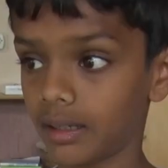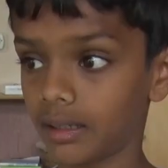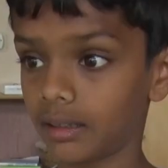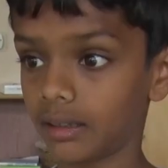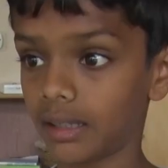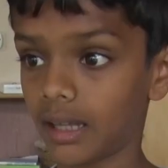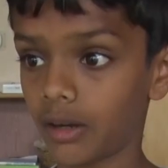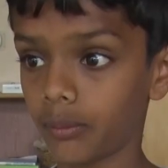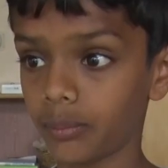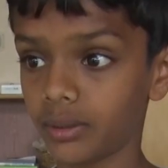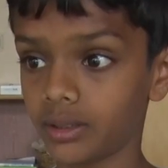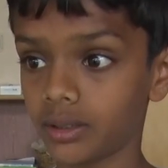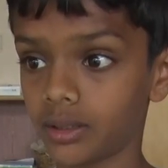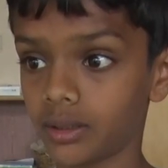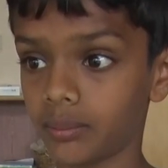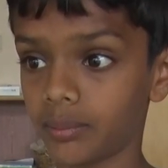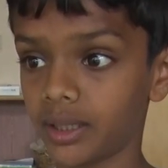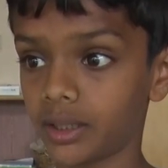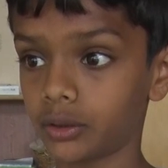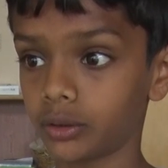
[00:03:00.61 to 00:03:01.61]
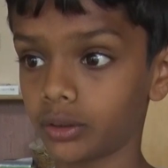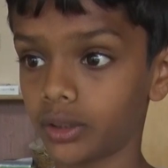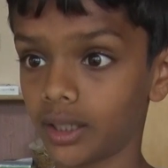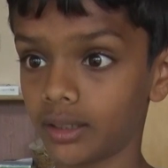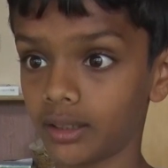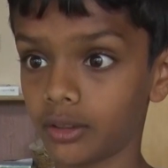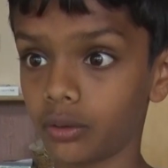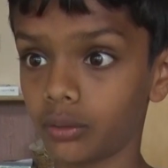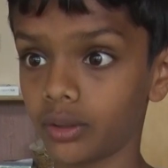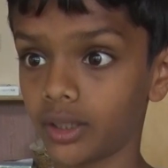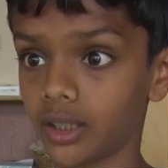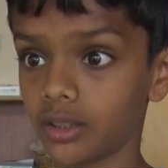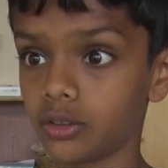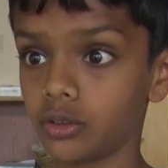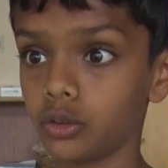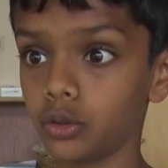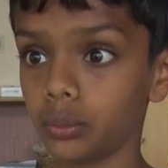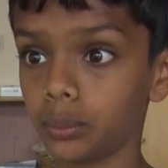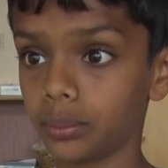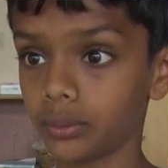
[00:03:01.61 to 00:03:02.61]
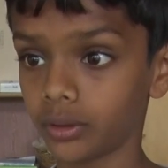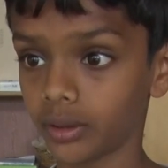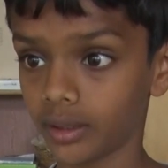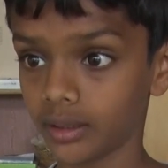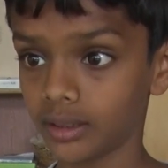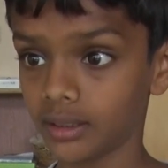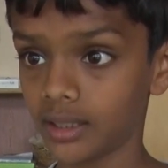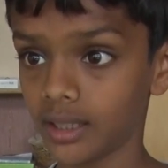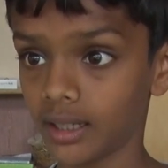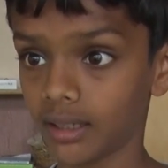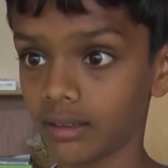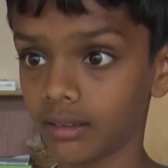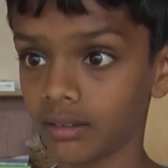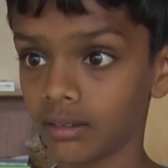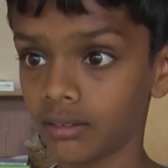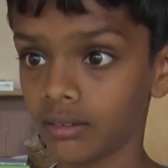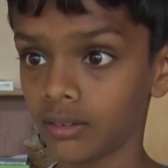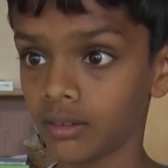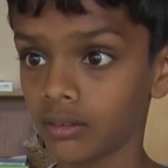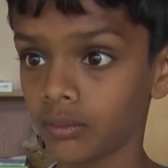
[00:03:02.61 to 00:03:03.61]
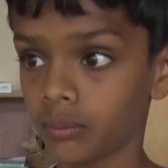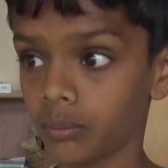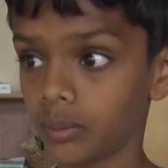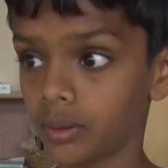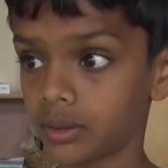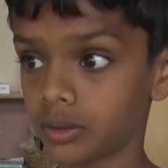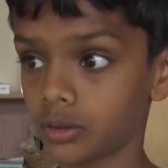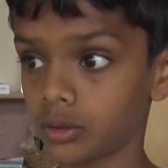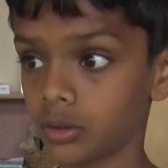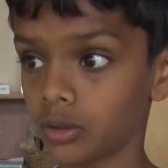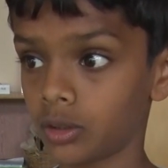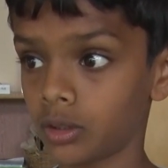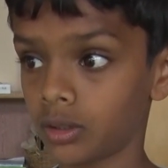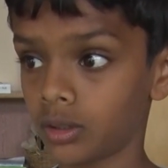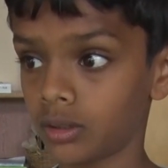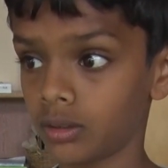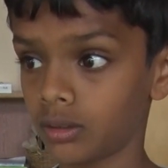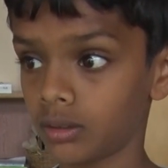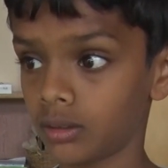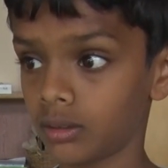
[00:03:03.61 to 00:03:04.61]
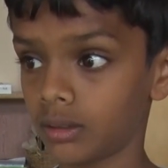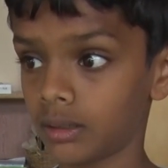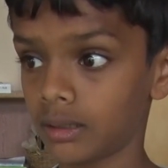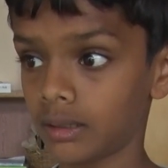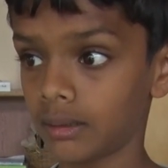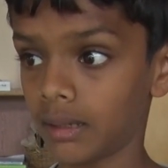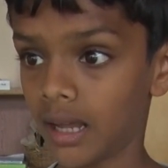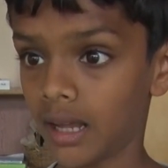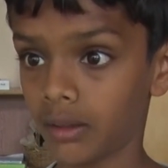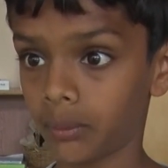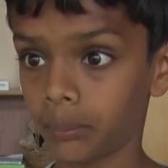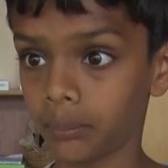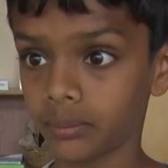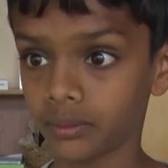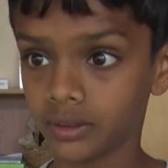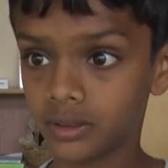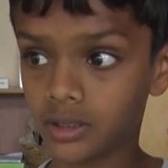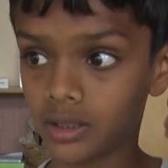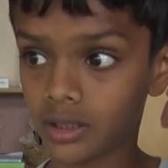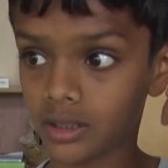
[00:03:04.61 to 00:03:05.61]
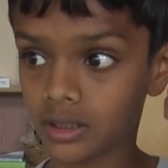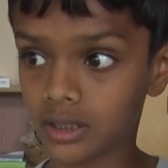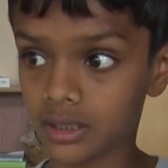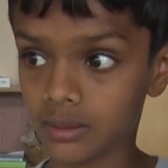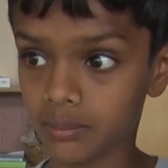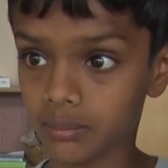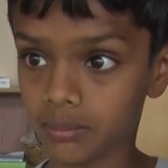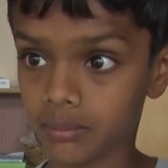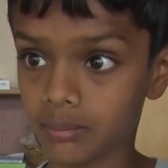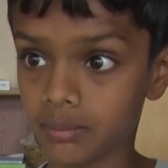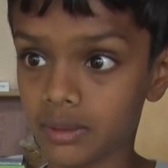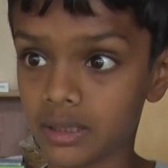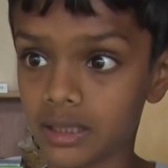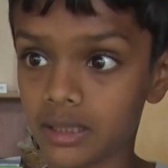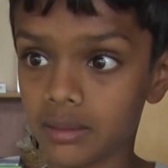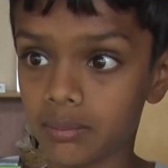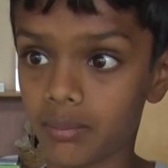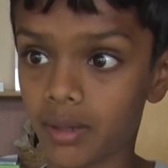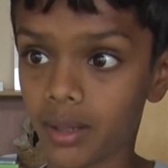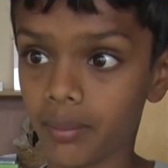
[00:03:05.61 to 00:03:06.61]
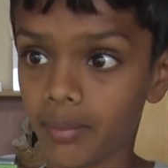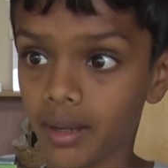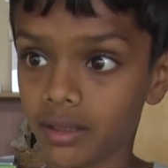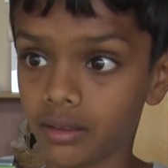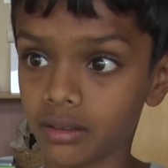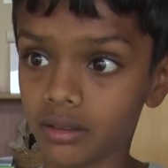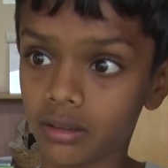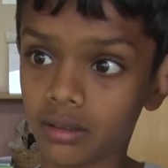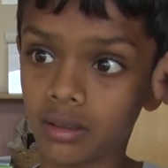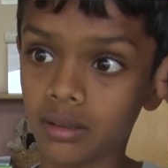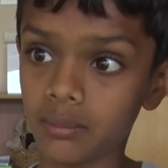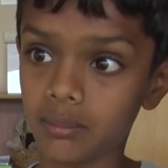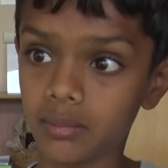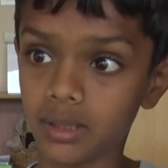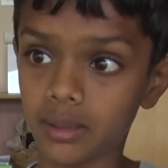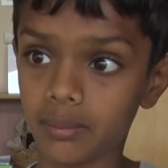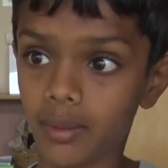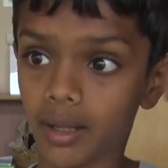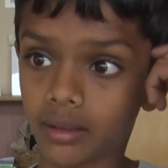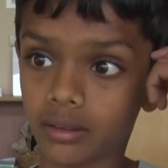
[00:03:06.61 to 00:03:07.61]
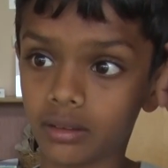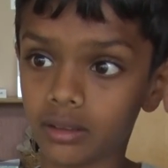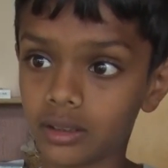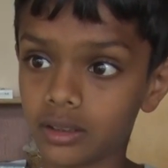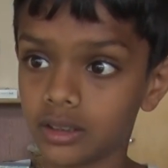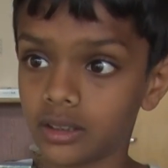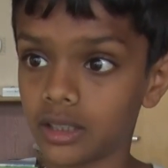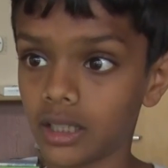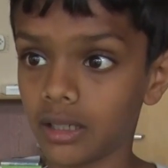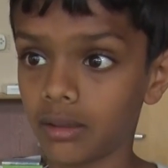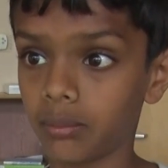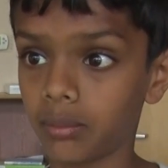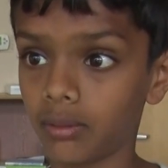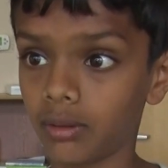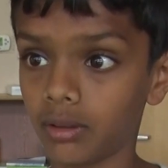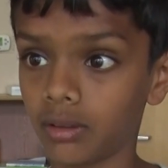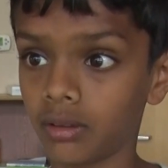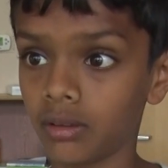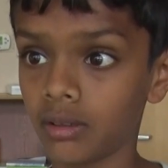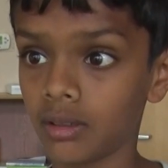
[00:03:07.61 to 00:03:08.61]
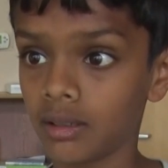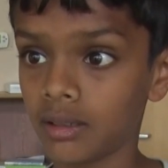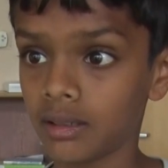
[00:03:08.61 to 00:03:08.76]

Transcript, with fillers: It allowed me to make sure that I don't get duped or anything, which could help to keep me my mental me mentally stable.